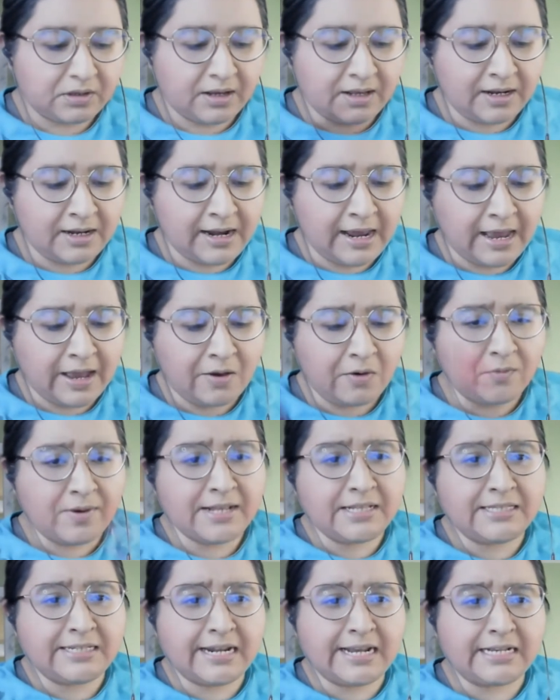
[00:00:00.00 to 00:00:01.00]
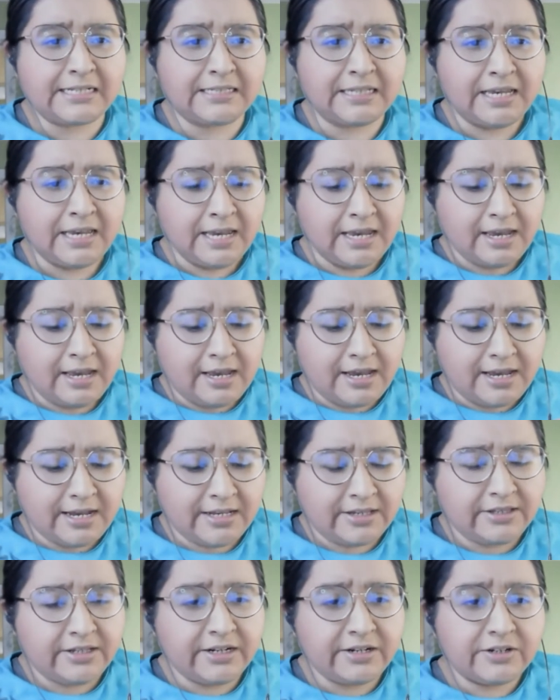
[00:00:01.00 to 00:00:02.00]
now, Wednesdays
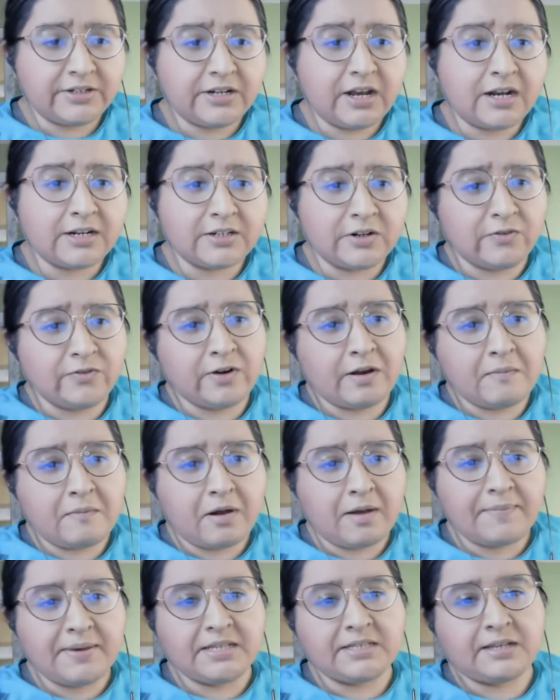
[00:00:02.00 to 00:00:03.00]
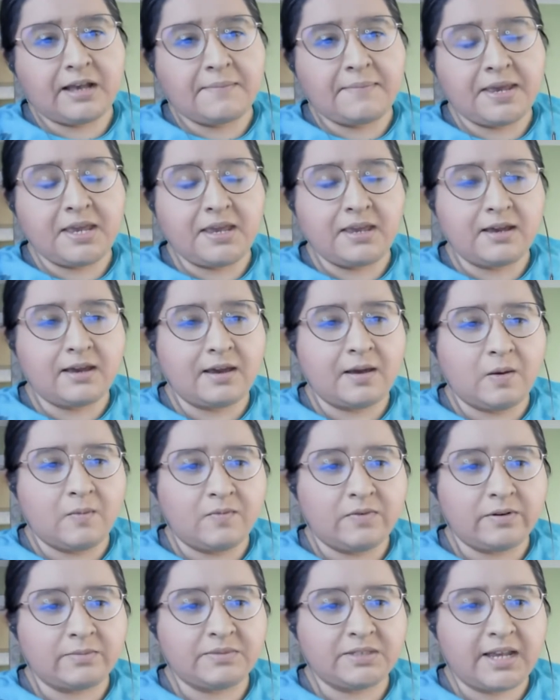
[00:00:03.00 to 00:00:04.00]
is Dear Doctor from Wabi Sabi
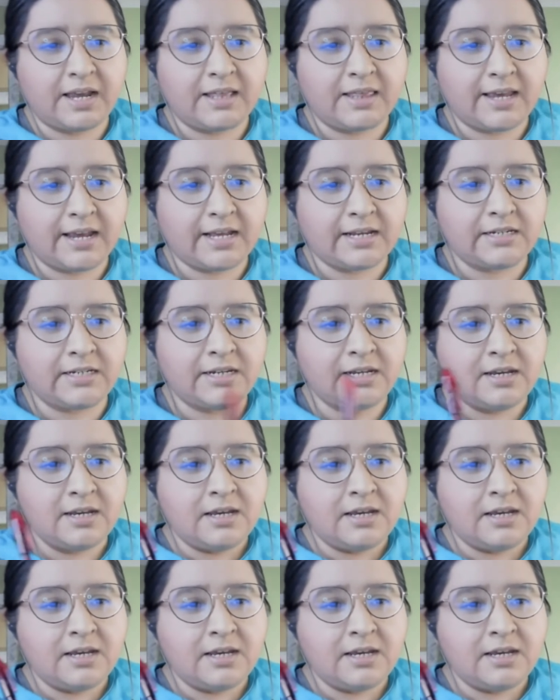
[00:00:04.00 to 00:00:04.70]
from Thailand,